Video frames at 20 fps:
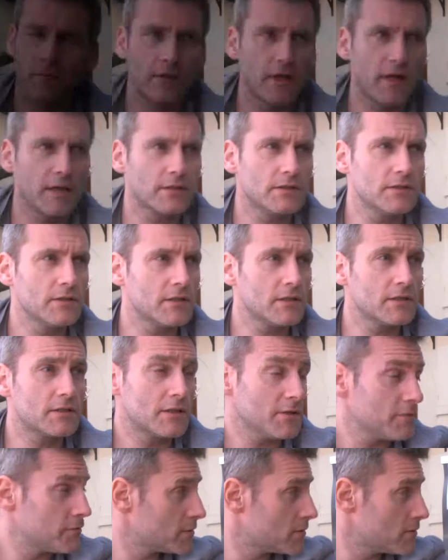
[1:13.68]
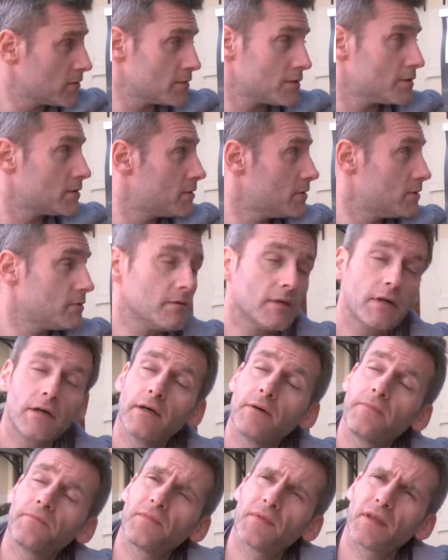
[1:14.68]
With the actors, it's difficult
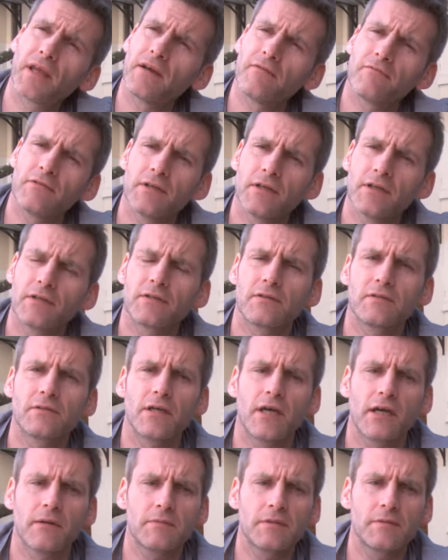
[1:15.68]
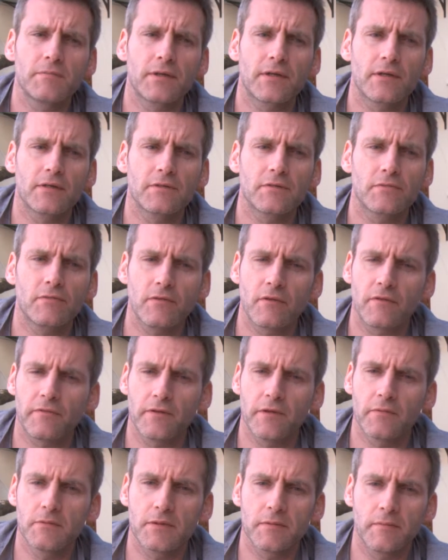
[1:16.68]
to get rehearsal times because all the
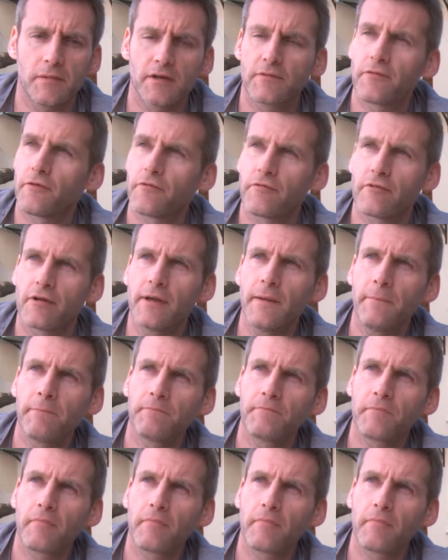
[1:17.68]
films are made for free.